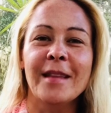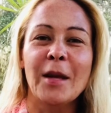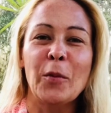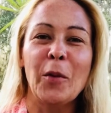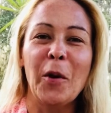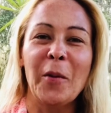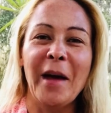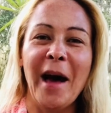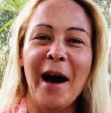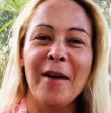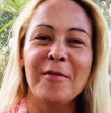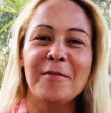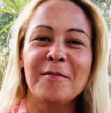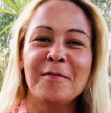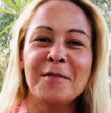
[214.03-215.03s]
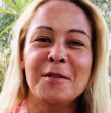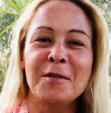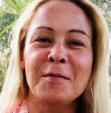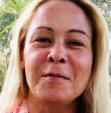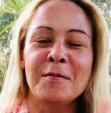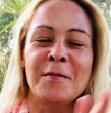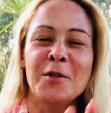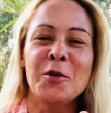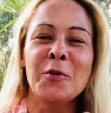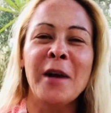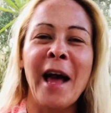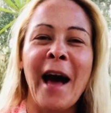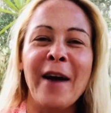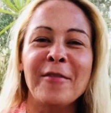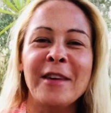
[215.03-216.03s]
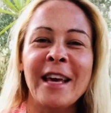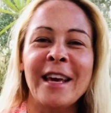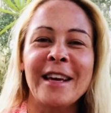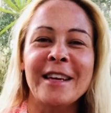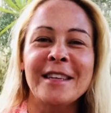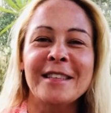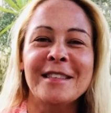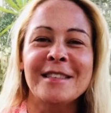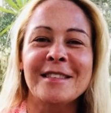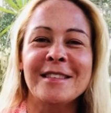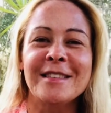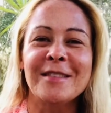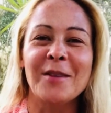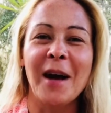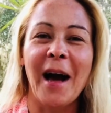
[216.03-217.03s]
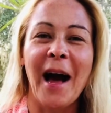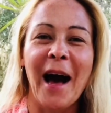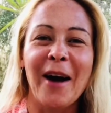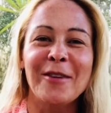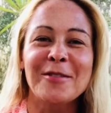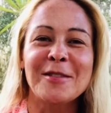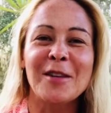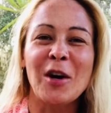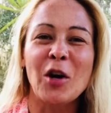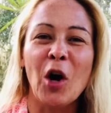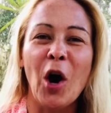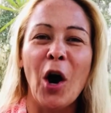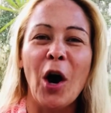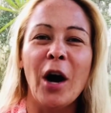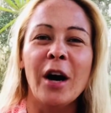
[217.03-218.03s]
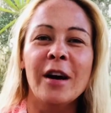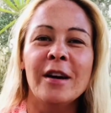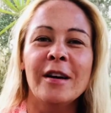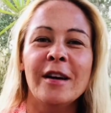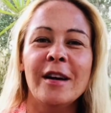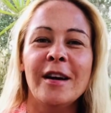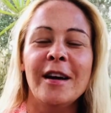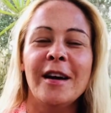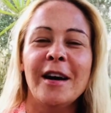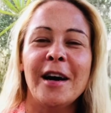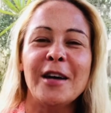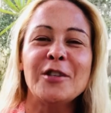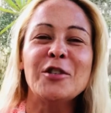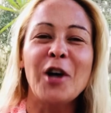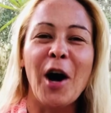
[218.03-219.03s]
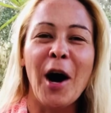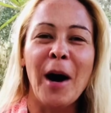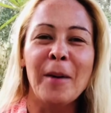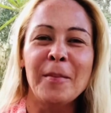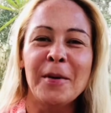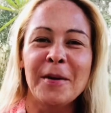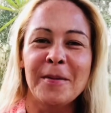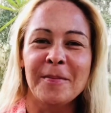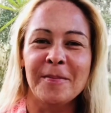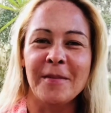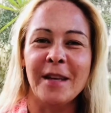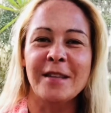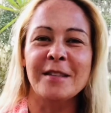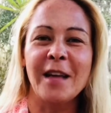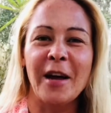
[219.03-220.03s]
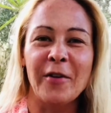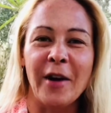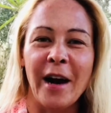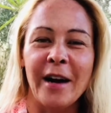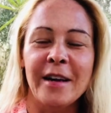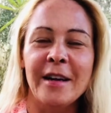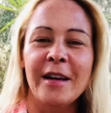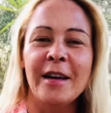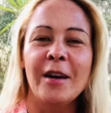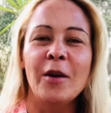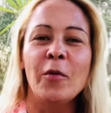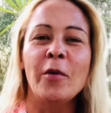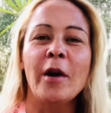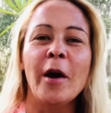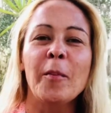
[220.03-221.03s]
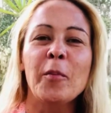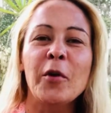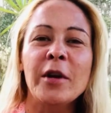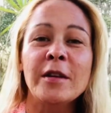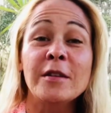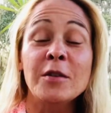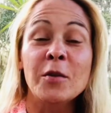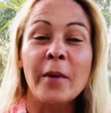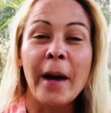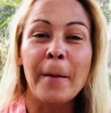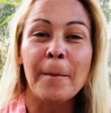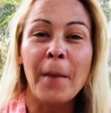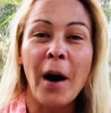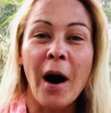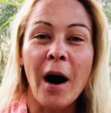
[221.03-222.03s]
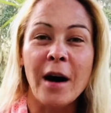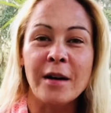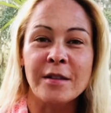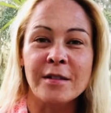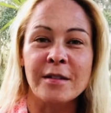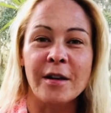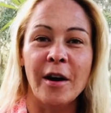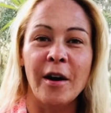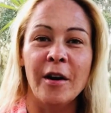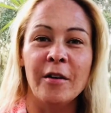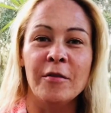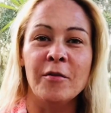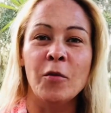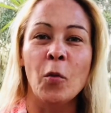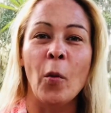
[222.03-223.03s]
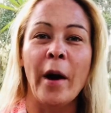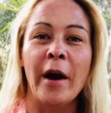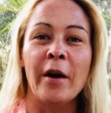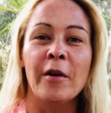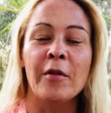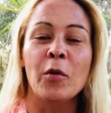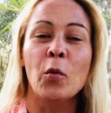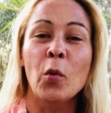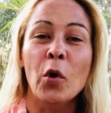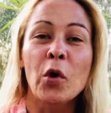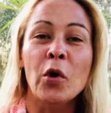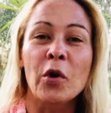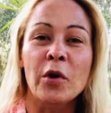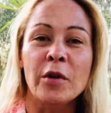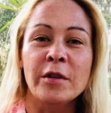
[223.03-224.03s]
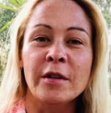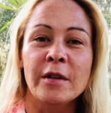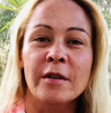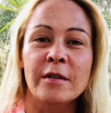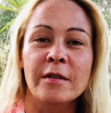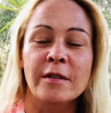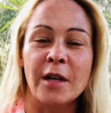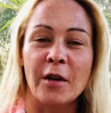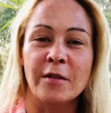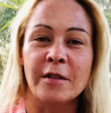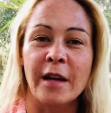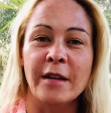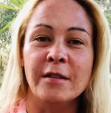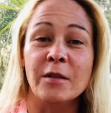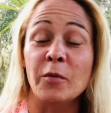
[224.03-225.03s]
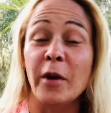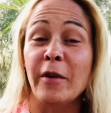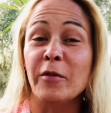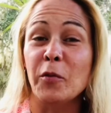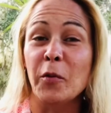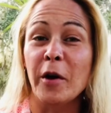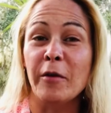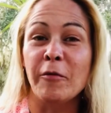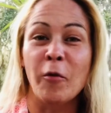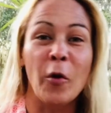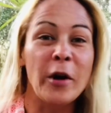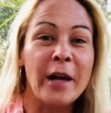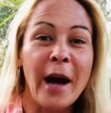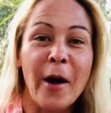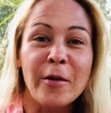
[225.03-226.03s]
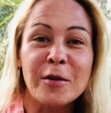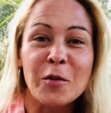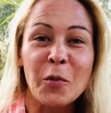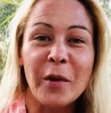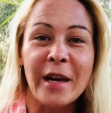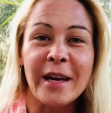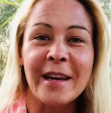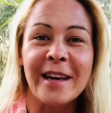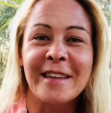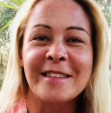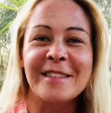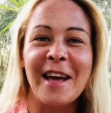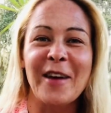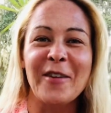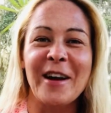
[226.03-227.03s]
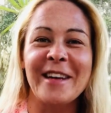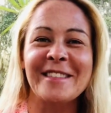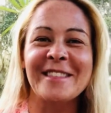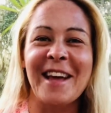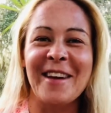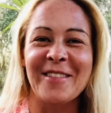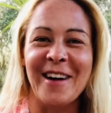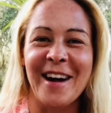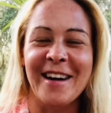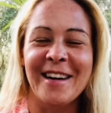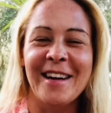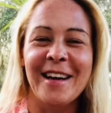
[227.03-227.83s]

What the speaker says: where we have 2.5 kids, a house, a car, a job, etc. We are put into a box of where the world tells us, and we have to work 40 hours a week, etc., etc.